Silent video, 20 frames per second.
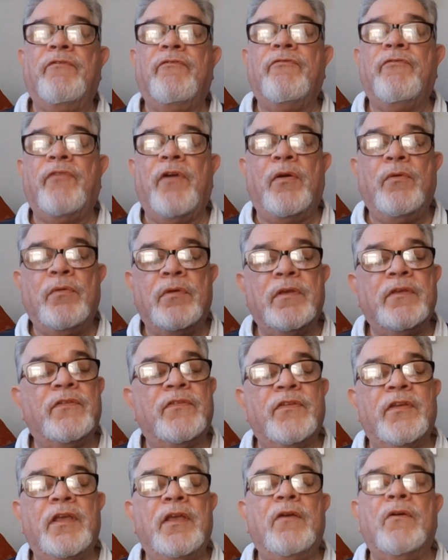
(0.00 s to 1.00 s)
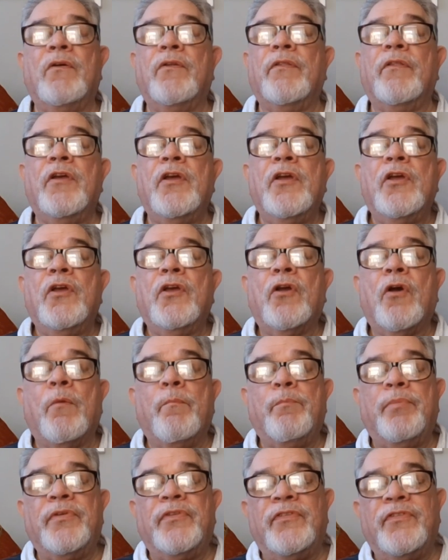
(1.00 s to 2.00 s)
focusing on
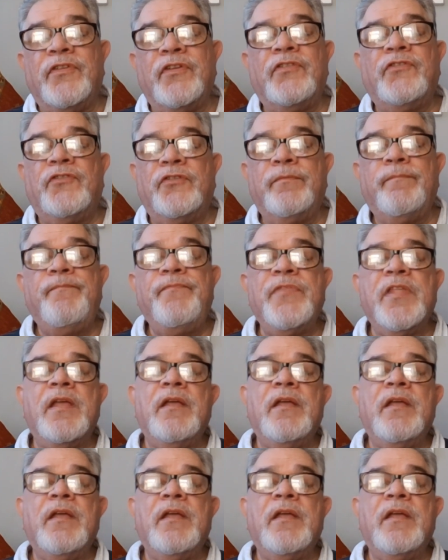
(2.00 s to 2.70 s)
composition,